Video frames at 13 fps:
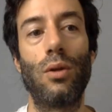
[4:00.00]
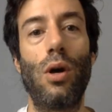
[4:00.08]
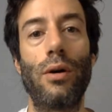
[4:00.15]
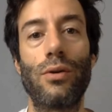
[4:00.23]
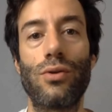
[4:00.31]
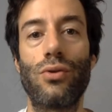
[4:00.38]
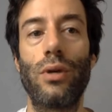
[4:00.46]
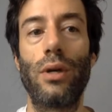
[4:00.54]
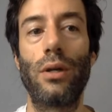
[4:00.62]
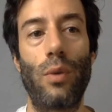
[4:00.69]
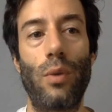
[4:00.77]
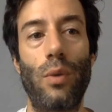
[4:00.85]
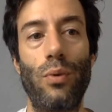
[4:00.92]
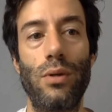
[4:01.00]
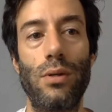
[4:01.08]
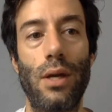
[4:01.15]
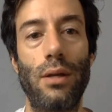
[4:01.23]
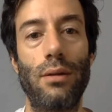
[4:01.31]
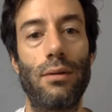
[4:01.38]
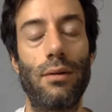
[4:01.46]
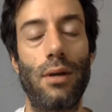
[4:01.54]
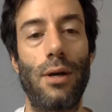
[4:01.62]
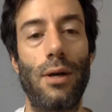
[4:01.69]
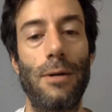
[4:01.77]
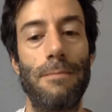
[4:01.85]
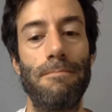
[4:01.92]
long string to represent,
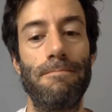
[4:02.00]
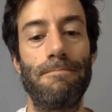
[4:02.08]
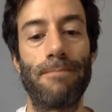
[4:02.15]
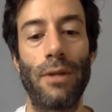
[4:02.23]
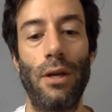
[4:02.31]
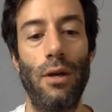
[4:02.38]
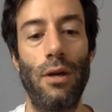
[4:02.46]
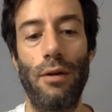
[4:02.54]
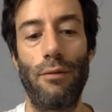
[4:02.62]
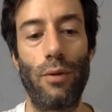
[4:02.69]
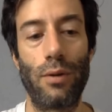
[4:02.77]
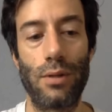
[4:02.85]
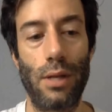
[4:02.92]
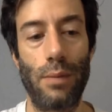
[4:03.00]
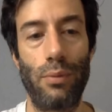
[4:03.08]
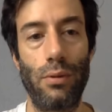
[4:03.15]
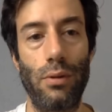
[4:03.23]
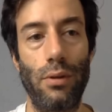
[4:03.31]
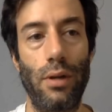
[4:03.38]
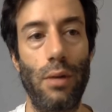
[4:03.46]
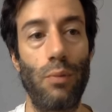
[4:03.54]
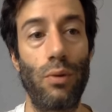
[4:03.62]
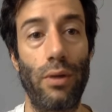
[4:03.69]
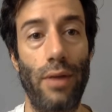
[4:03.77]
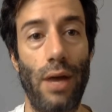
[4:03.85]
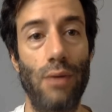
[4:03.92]
for example, the
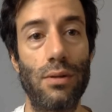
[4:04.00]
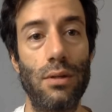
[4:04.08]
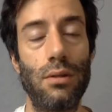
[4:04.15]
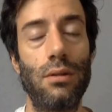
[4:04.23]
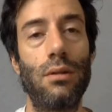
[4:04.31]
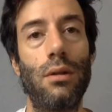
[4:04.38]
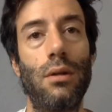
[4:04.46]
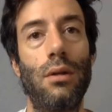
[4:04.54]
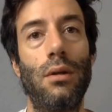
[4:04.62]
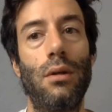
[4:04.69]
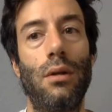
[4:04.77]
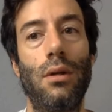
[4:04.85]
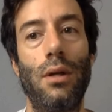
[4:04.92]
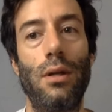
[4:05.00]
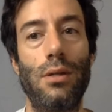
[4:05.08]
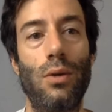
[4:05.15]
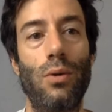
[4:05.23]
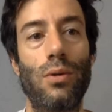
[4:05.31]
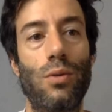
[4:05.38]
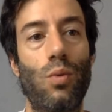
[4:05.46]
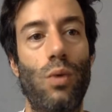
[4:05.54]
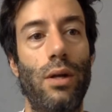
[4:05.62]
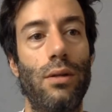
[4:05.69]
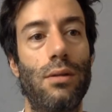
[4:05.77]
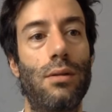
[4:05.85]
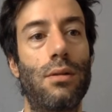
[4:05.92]
number 1,000 in zeros and
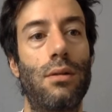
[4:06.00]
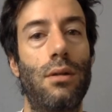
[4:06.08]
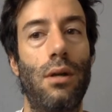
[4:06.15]
ones.